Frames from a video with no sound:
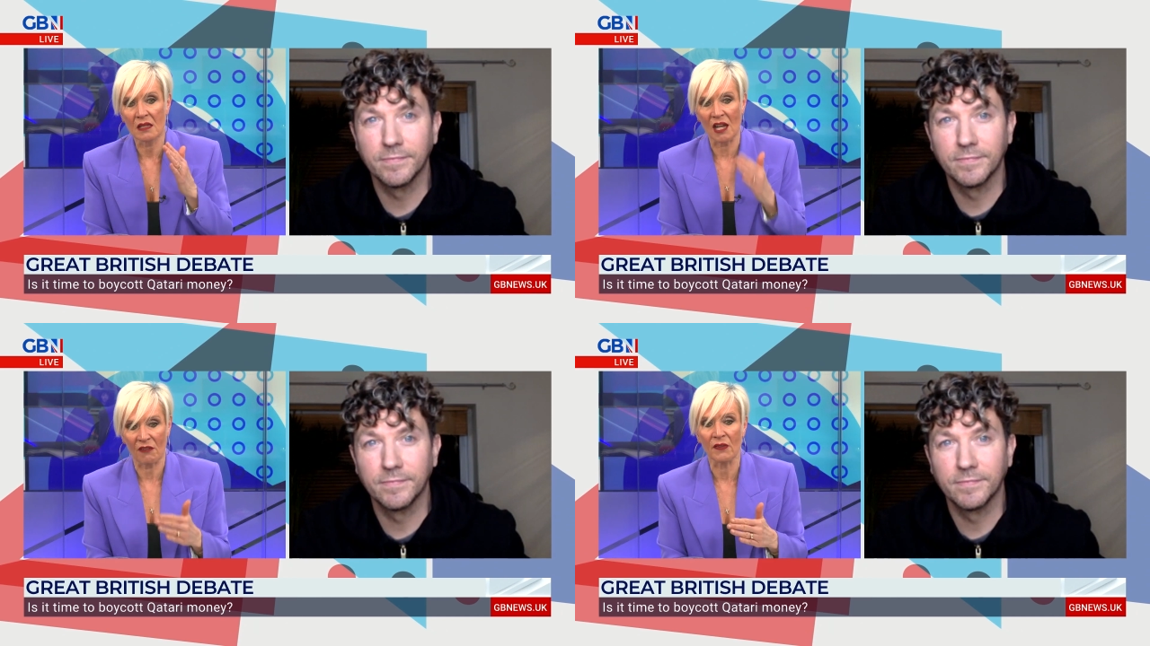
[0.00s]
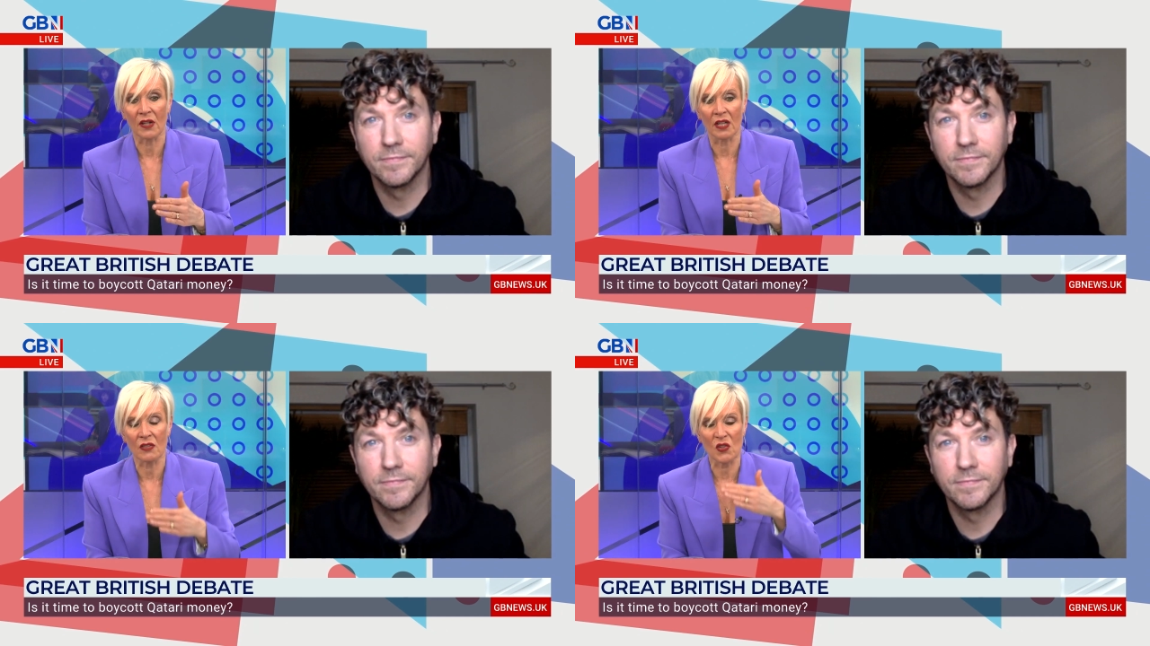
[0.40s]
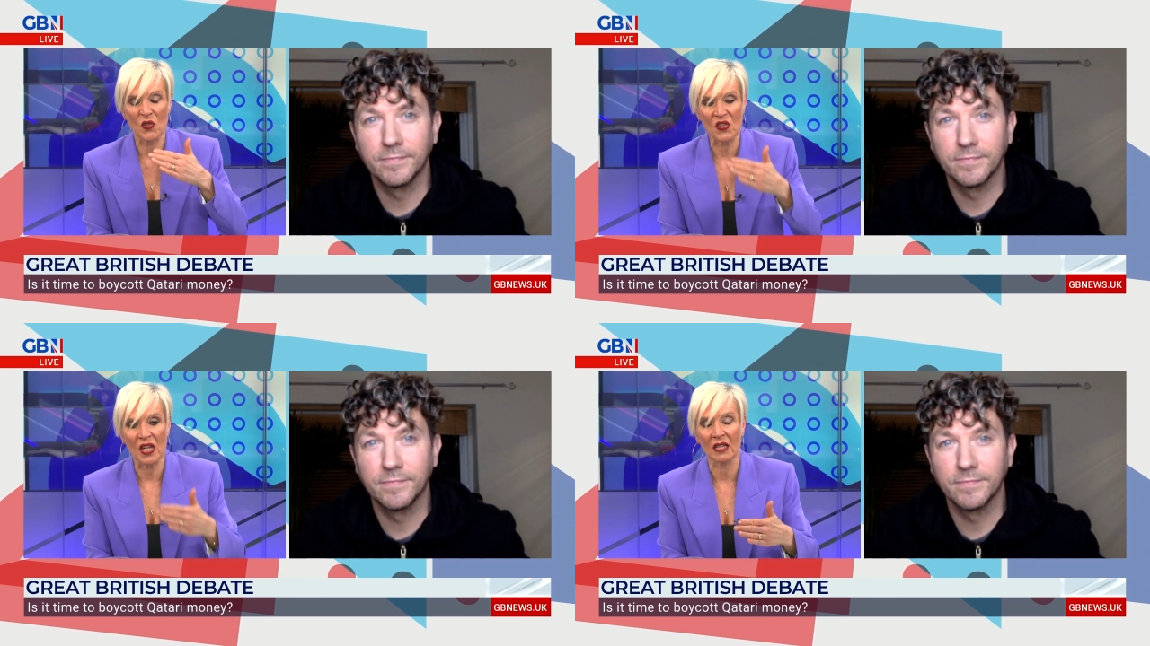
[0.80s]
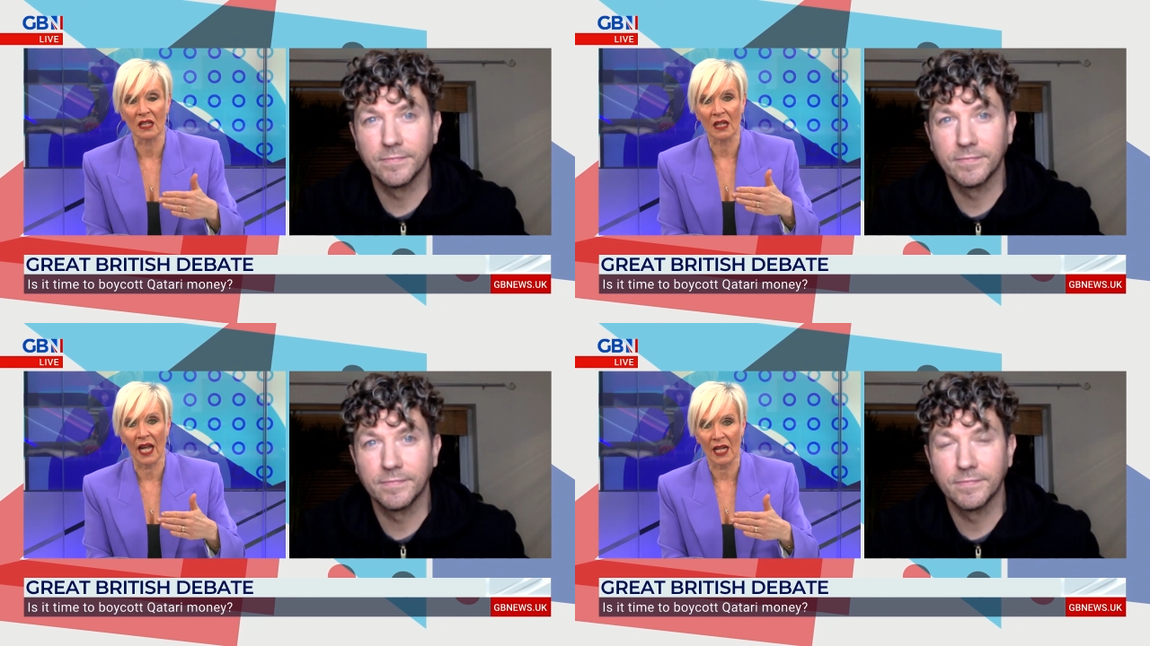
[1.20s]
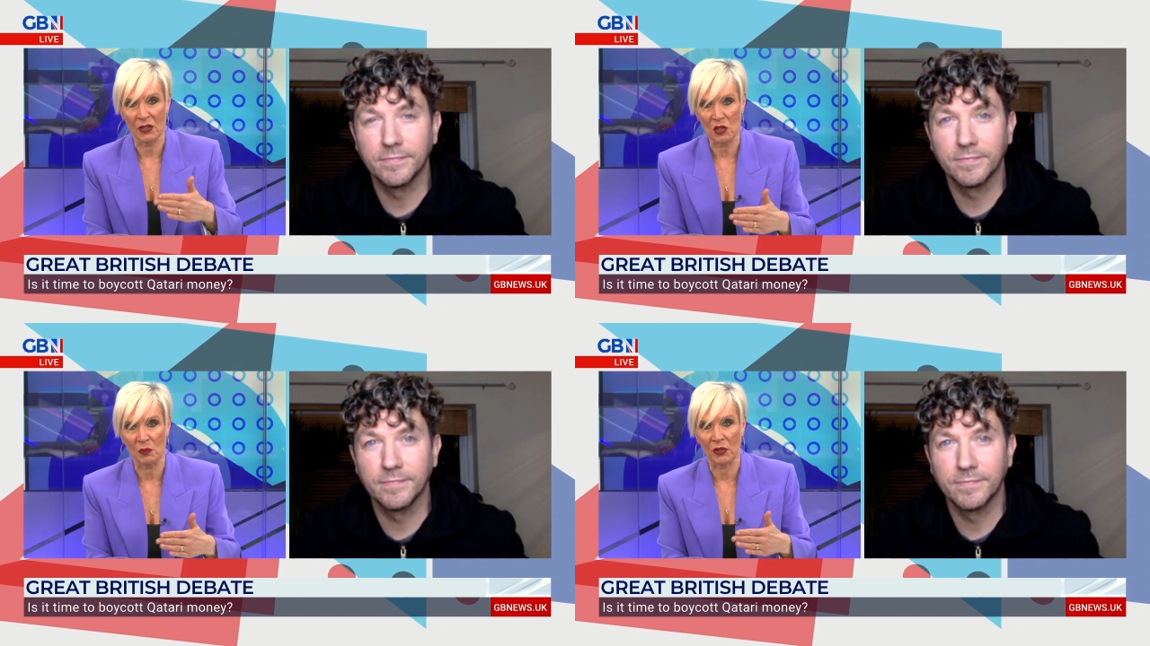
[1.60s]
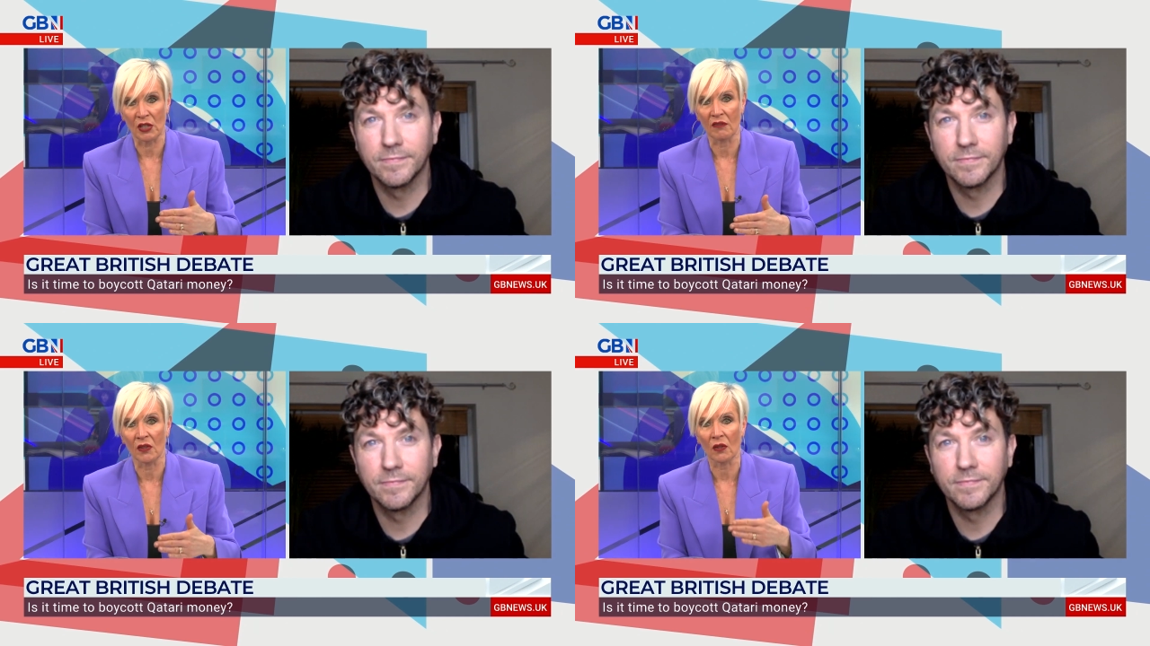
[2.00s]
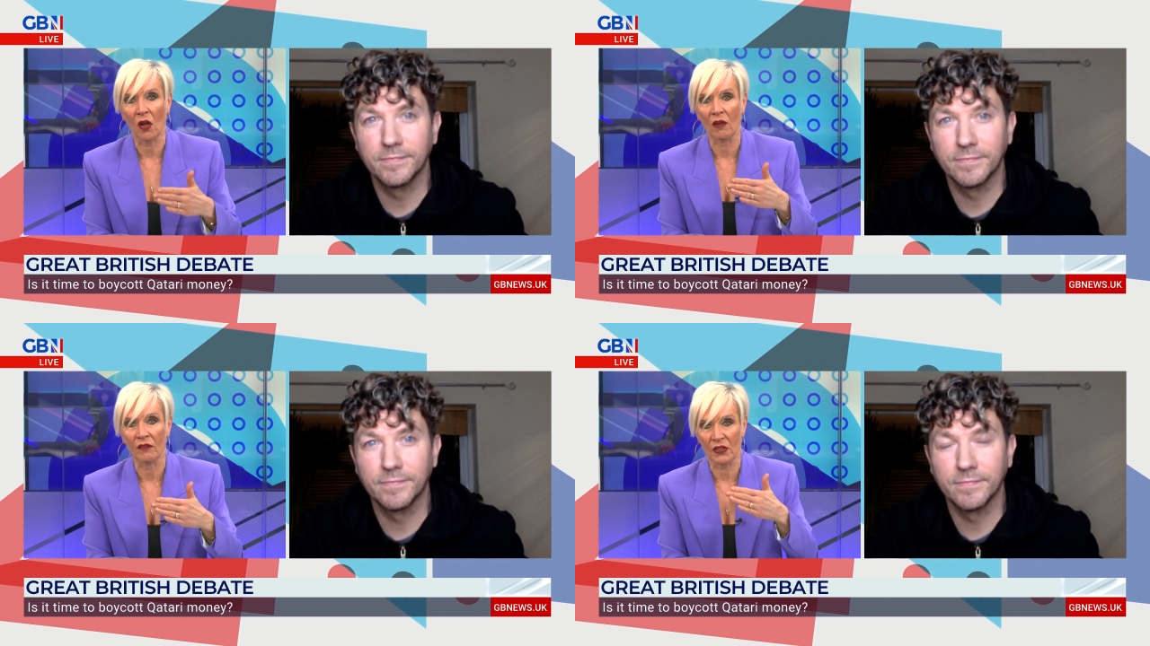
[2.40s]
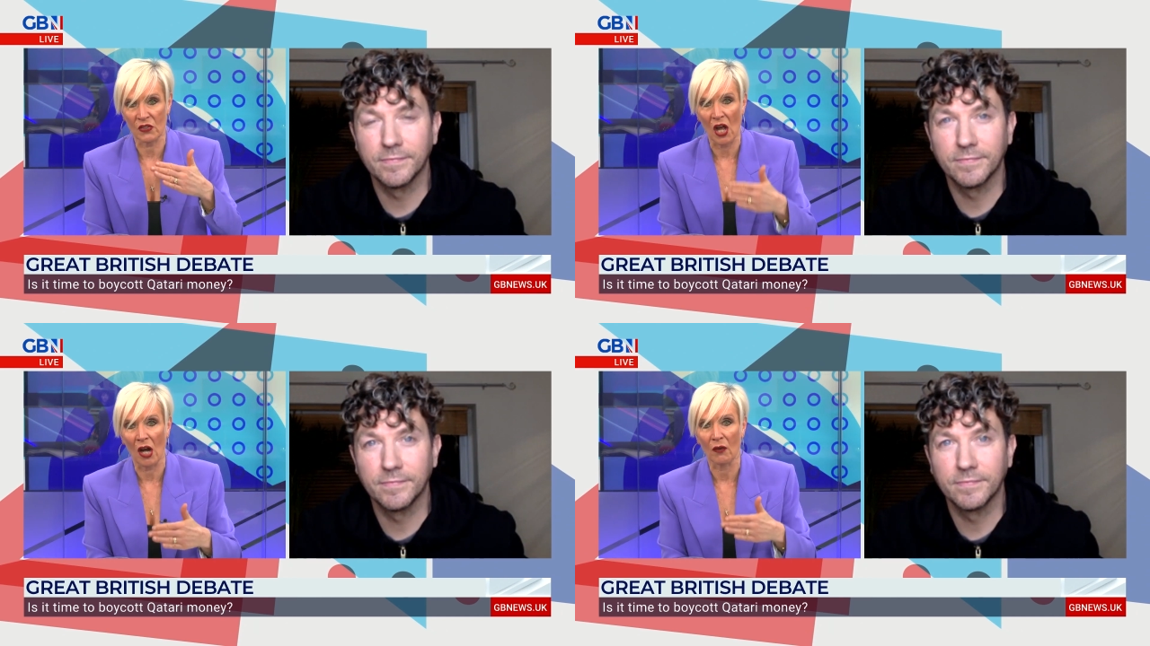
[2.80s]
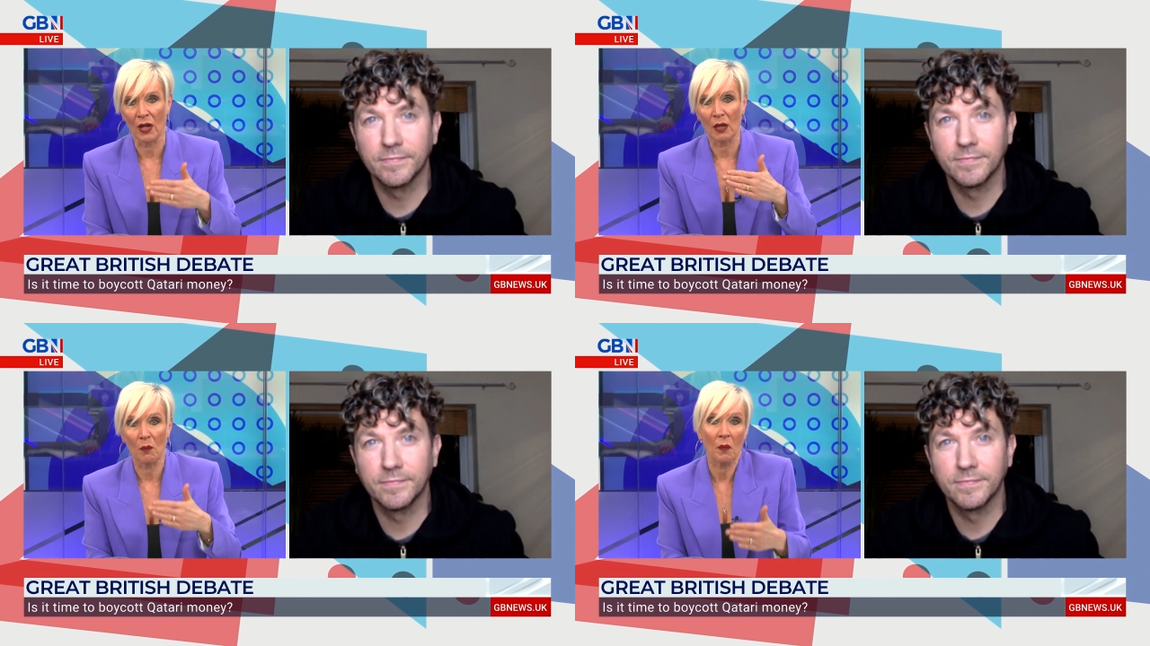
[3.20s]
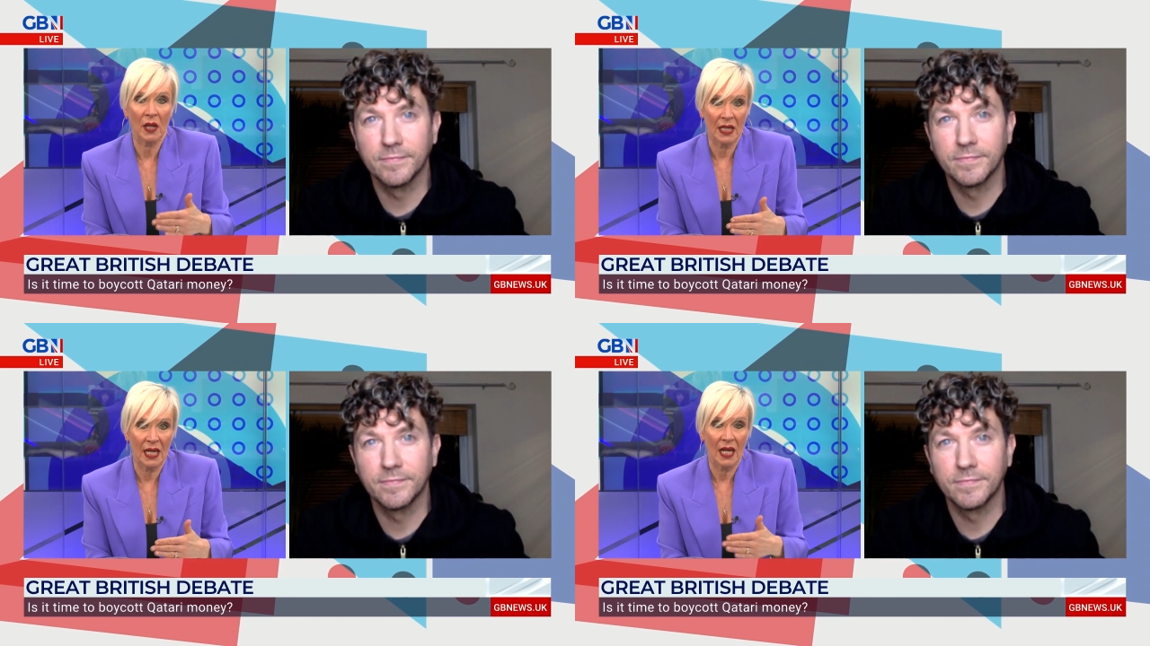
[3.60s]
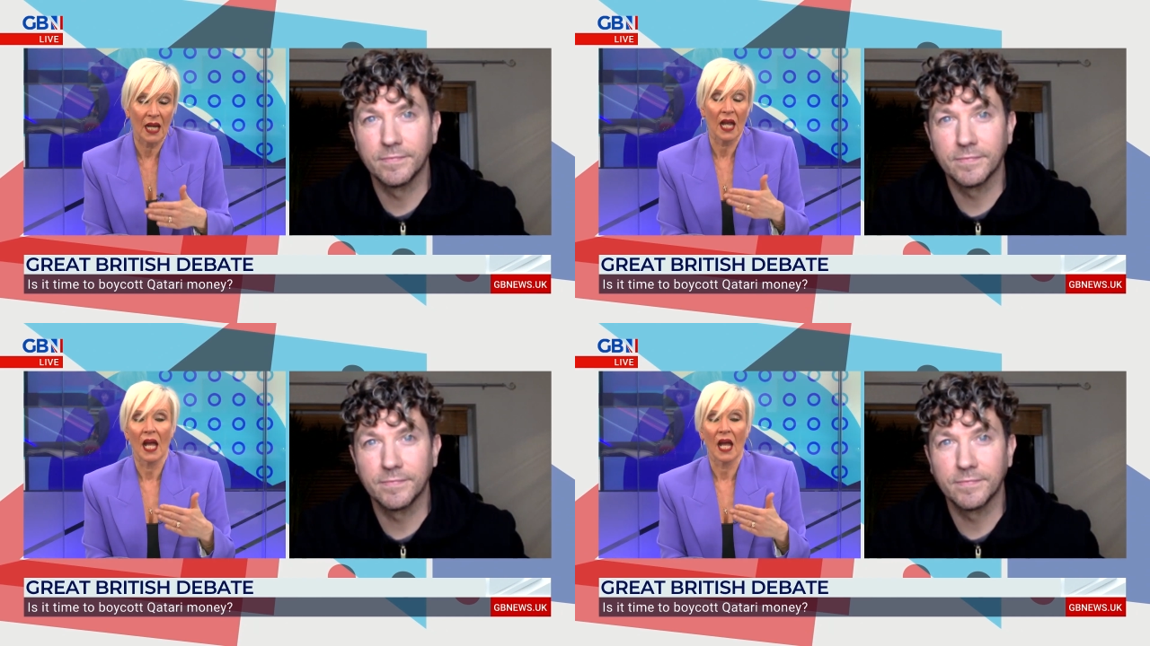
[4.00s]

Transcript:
Speaker 1: definite to signal our disapproval of Qatari money